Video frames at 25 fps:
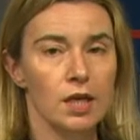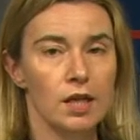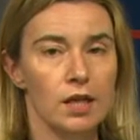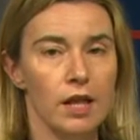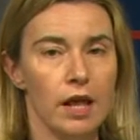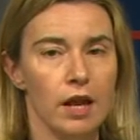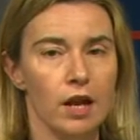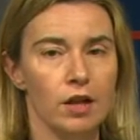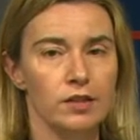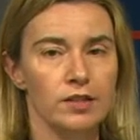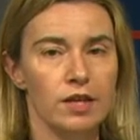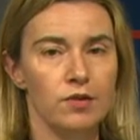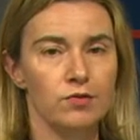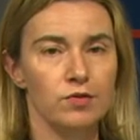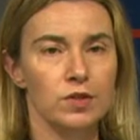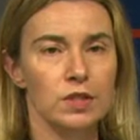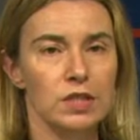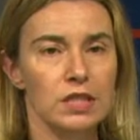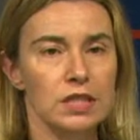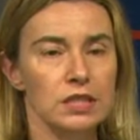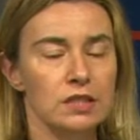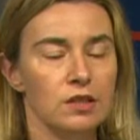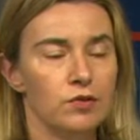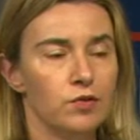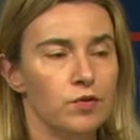that are
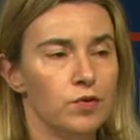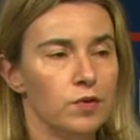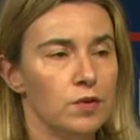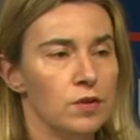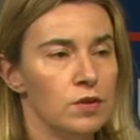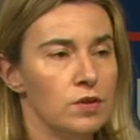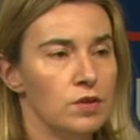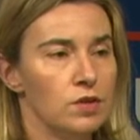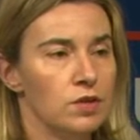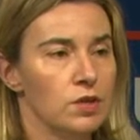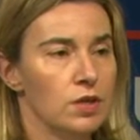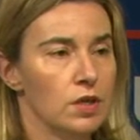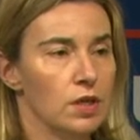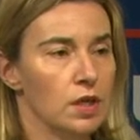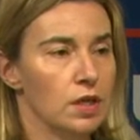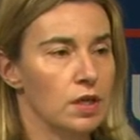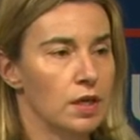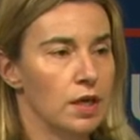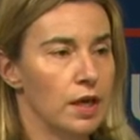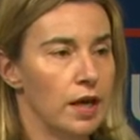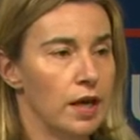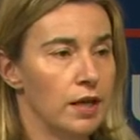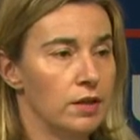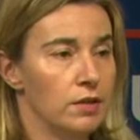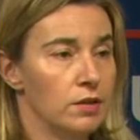definitely different,
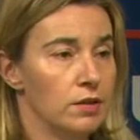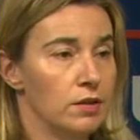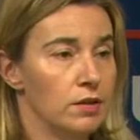and